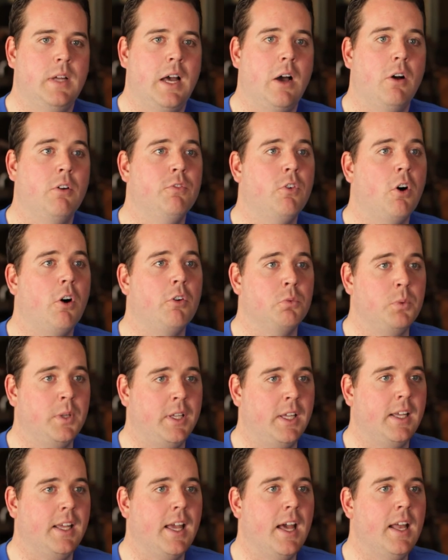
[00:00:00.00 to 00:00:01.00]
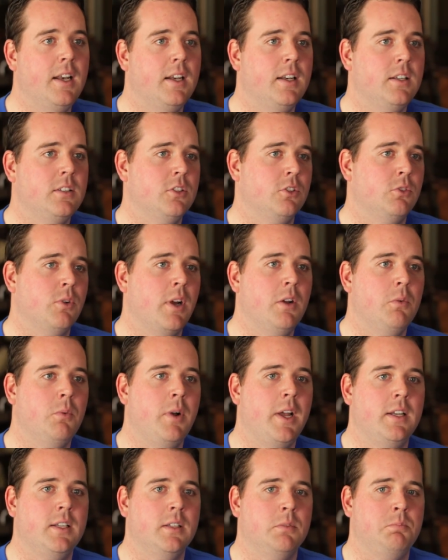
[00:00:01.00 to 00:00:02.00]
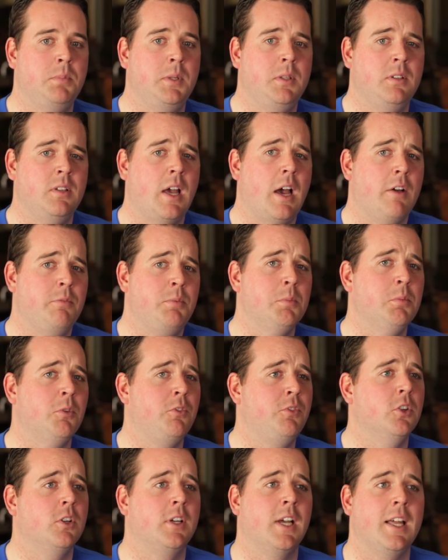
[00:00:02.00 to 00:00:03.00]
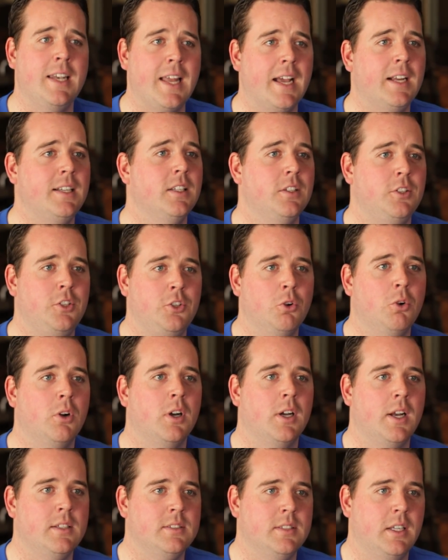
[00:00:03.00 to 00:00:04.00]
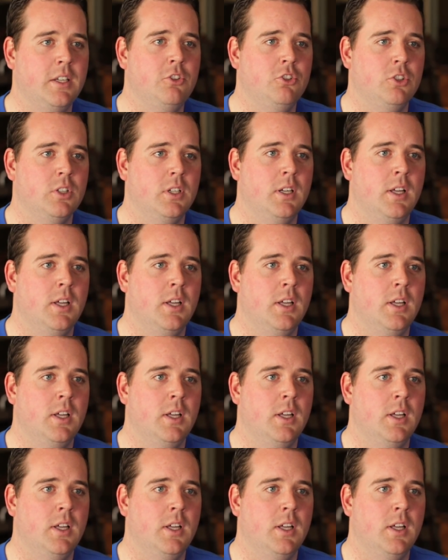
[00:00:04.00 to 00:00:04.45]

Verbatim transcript: how involved we can get and it's a great way to have people feel connected to your organization.